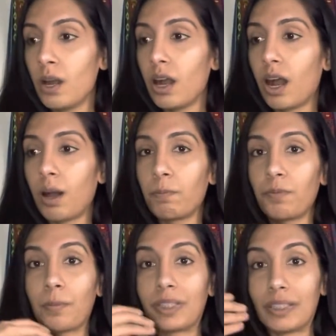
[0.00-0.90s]
um,
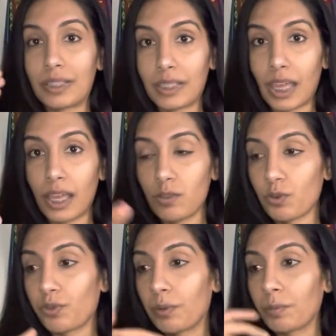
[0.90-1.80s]
from a disease
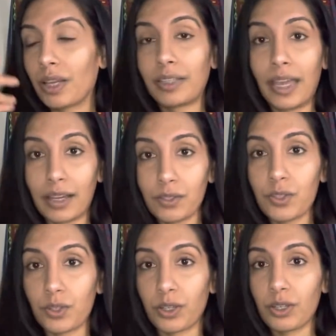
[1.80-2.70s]
or from
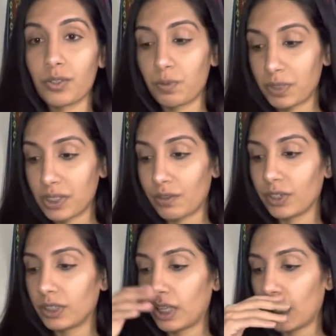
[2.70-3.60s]
cancer
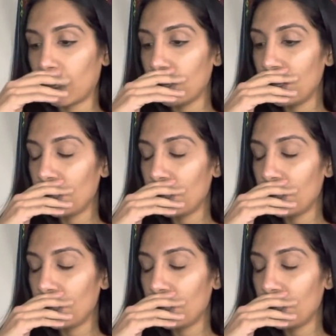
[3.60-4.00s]
specifically.